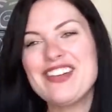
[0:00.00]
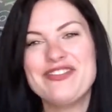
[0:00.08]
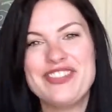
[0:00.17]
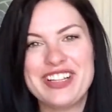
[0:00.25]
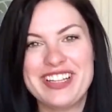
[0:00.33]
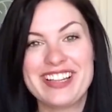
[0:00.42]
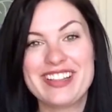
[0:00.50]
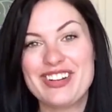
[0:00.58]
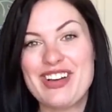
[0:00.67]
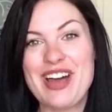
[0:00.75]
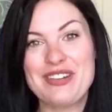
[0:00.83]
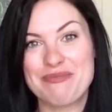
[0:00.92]
I'm feeling a
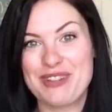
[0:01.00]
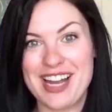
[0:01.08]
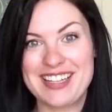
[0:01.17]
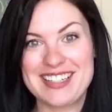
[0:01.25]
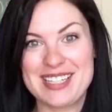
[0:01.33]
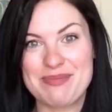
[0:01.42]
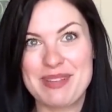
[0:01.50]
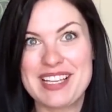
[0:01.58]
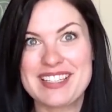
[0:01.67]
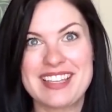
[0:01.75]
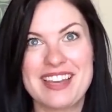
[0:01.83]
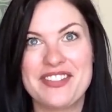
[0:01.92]
little out of practice
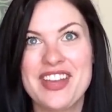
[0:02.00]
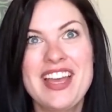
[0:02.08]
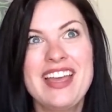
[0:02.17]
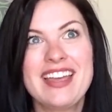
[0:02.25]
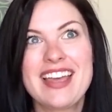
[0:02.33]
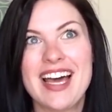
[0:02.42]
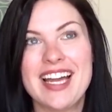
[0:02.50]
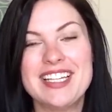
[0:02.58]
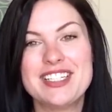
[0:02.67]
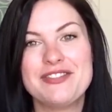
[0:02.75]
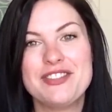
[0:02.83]
because I've kind